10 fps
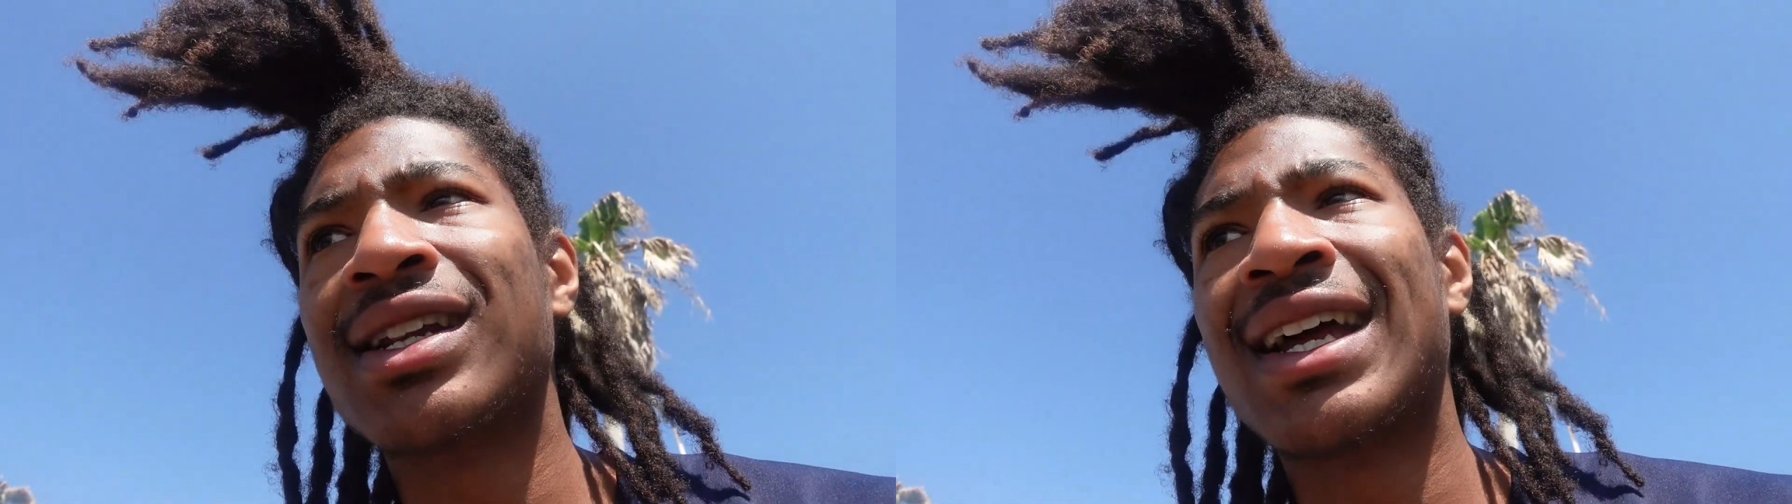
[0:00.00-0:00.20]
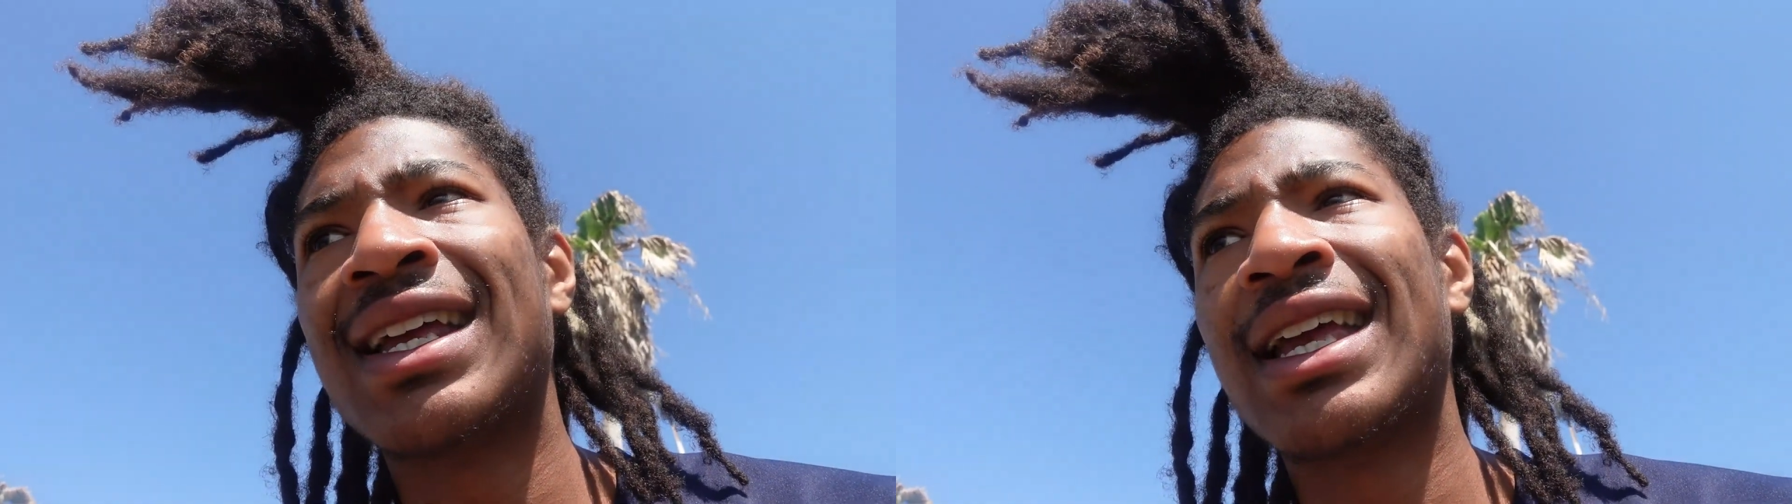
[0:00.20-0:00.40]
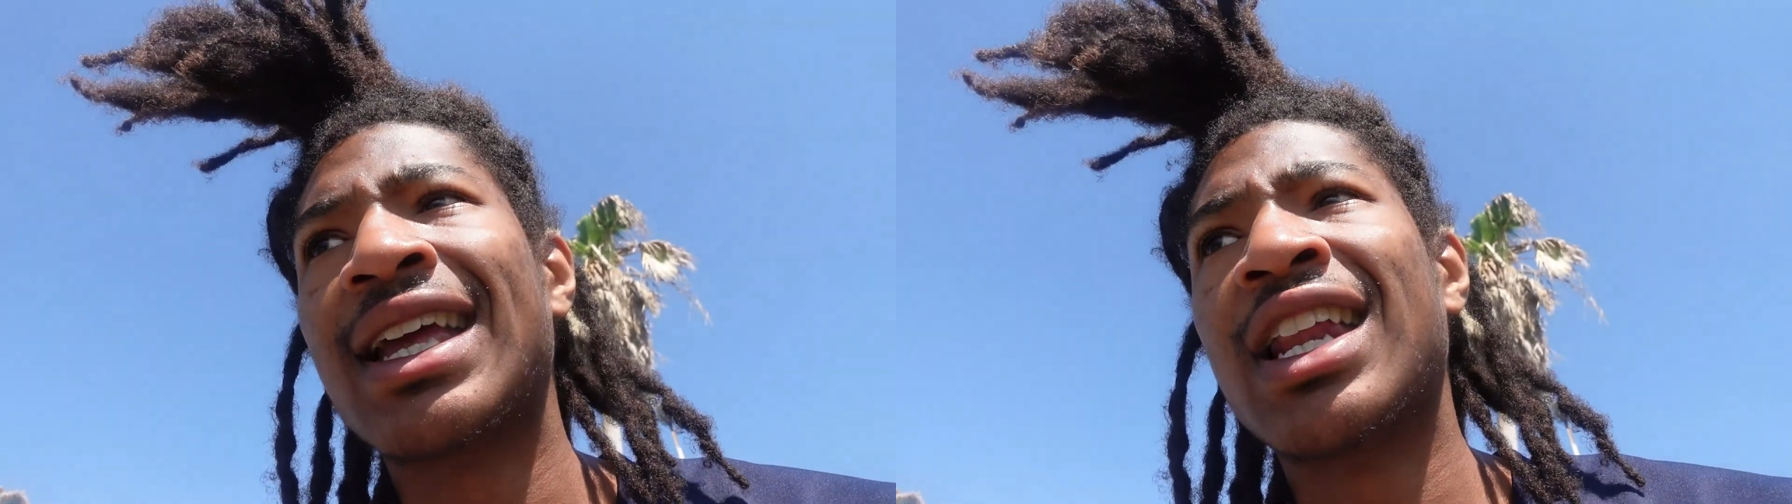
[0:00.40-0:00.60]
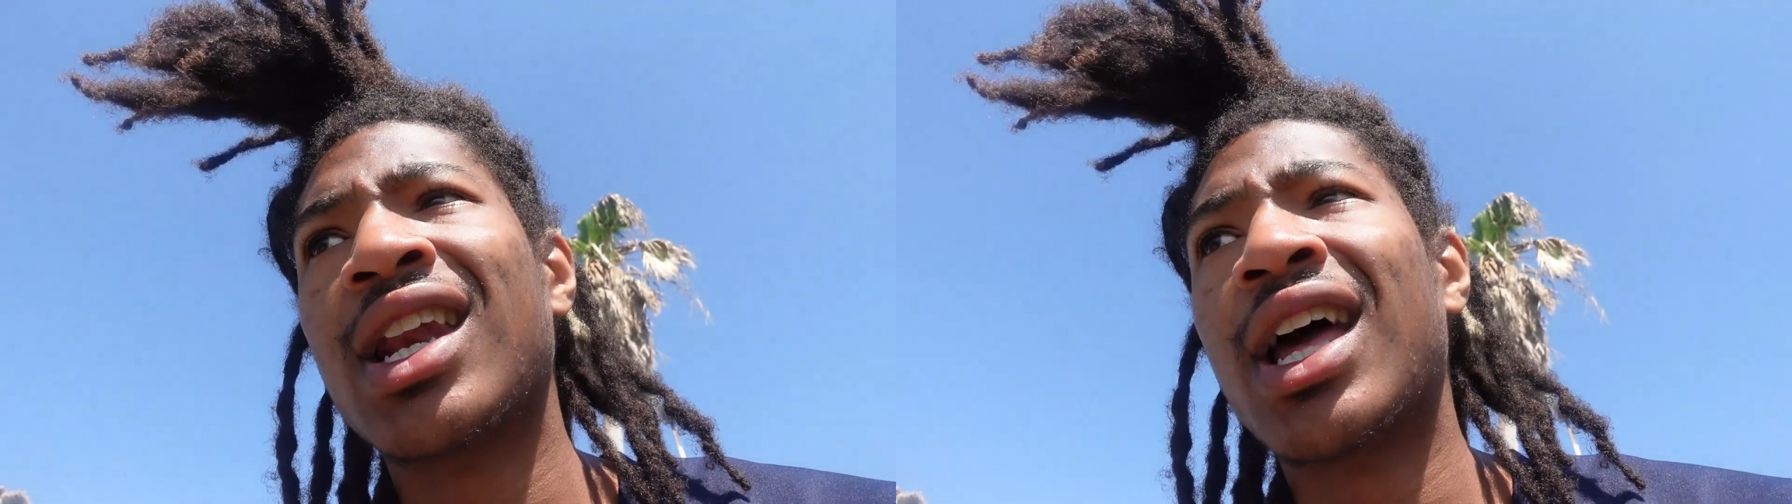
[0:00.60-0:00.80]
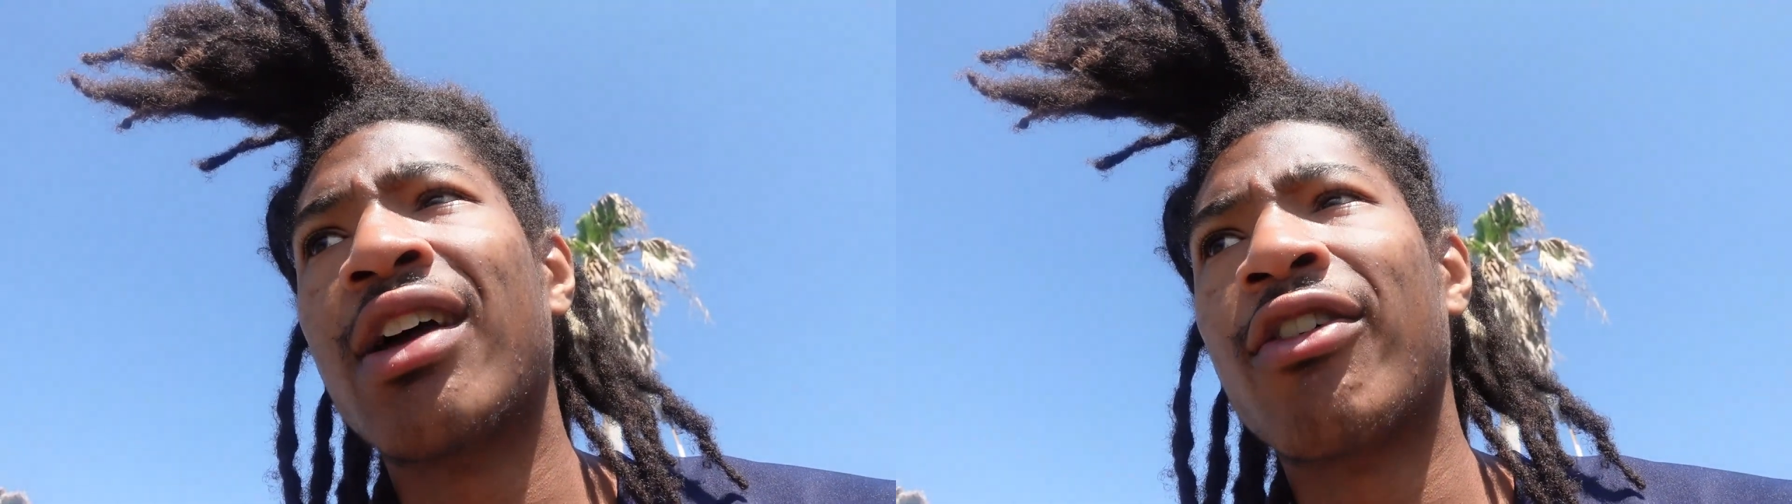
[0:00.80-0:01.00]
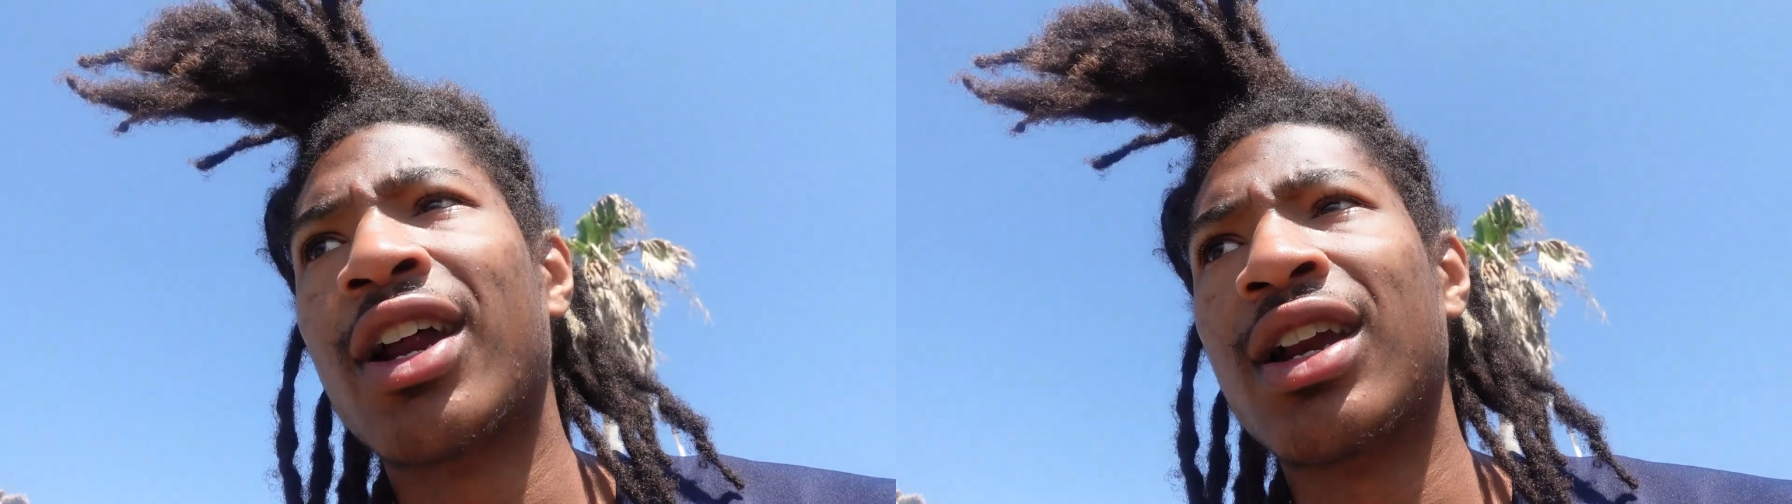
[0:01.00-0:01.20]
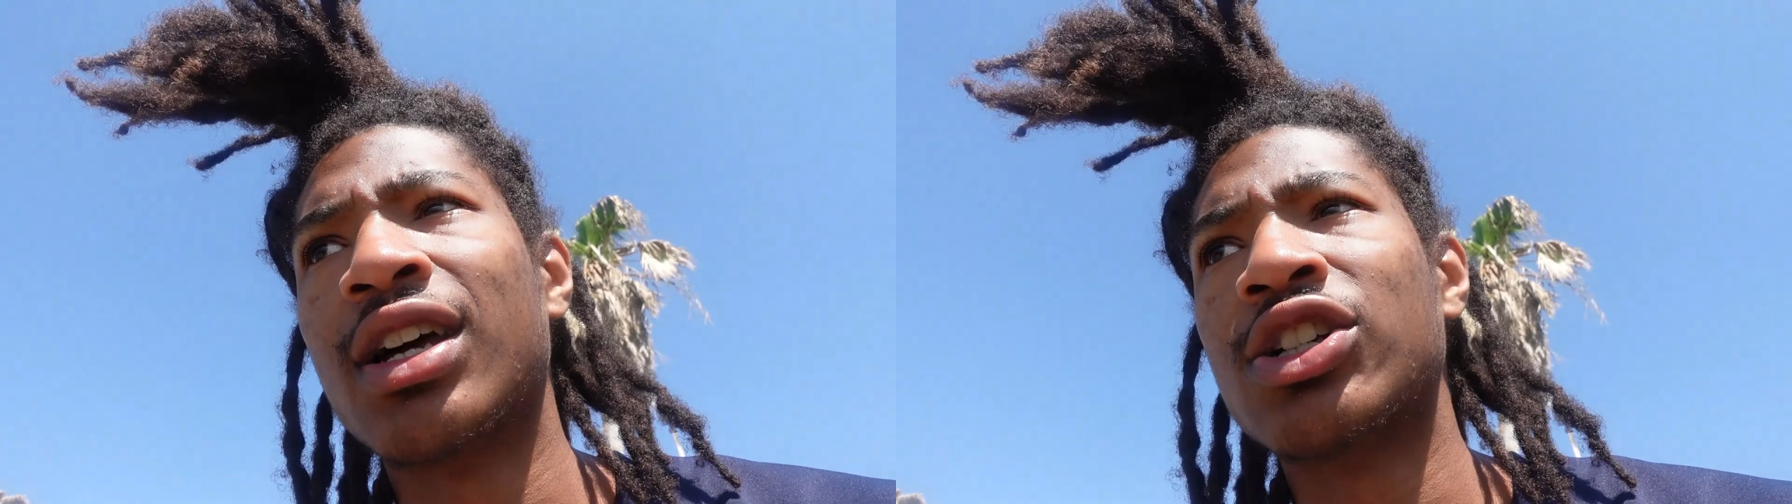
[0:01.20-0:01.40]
and I ain't getting nothing right now.